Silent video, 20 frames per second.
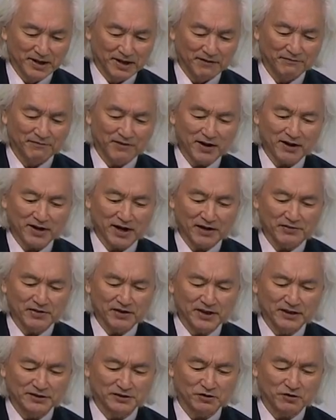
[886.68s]
In fact, I
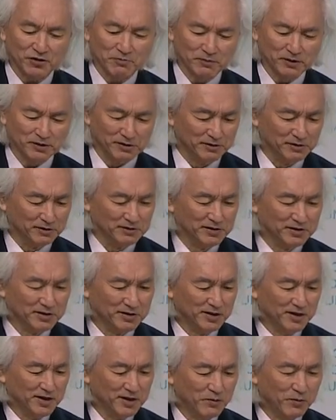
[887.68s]
think it's criminal.
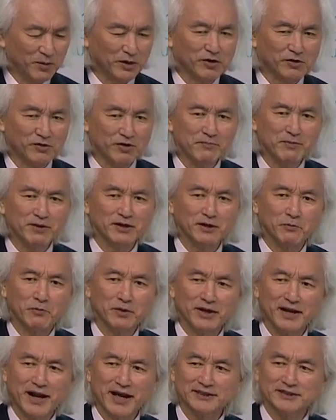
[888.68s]
What
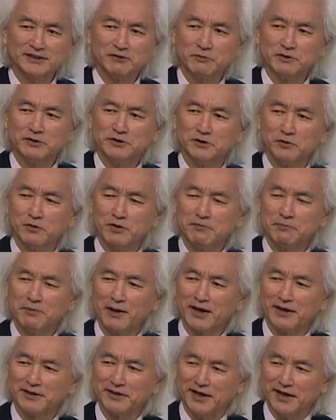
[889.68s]
NASA was doing
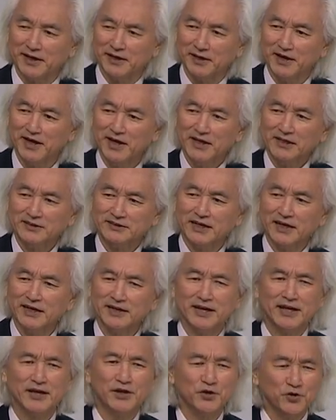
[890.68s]
back then,
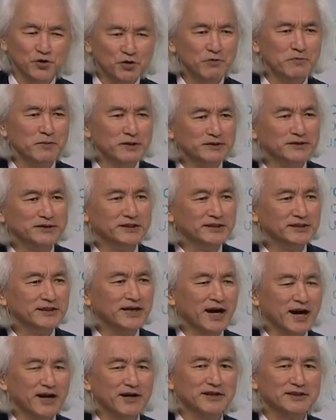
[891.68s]
sending humans
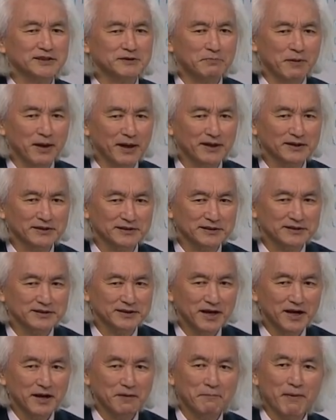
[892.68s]
into outer space,
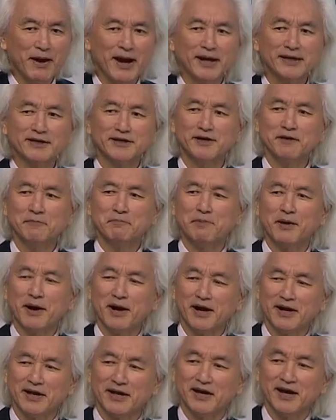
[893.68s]
backed up
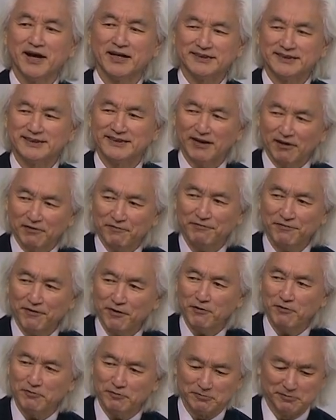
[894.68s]
by a cell
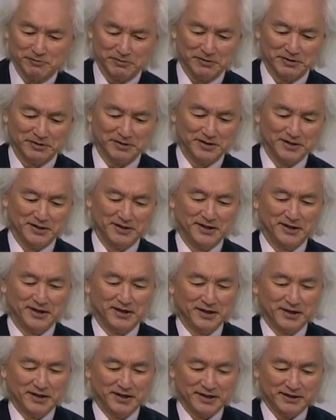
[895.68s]
phone.
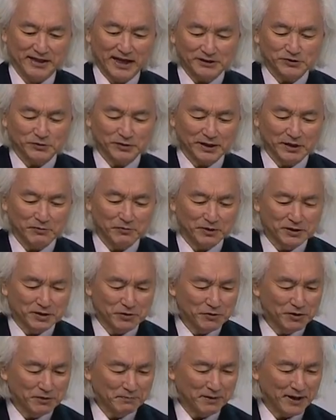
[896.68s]
That's what they were
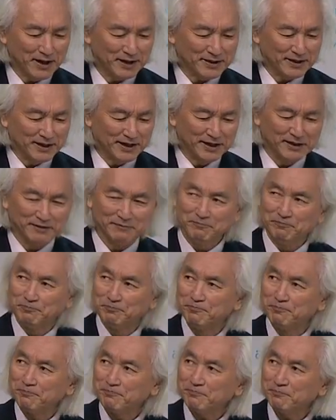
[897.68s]
doing back then.
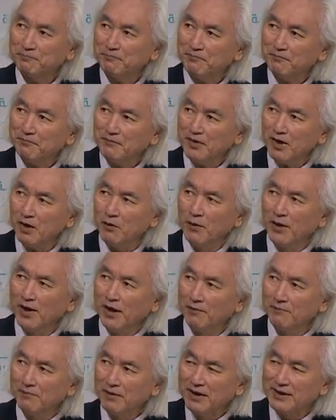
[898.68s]

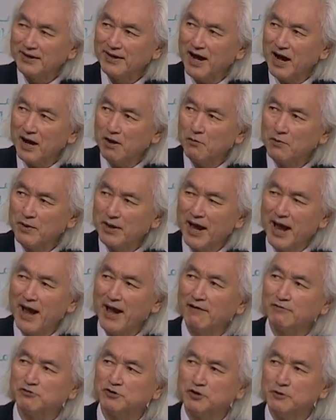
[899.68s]
Well, now we
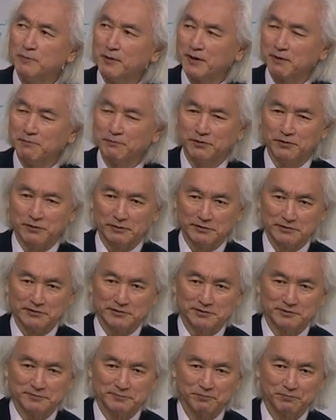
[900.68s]
have
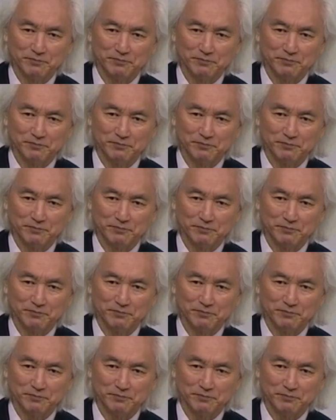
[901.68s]
supercomputers.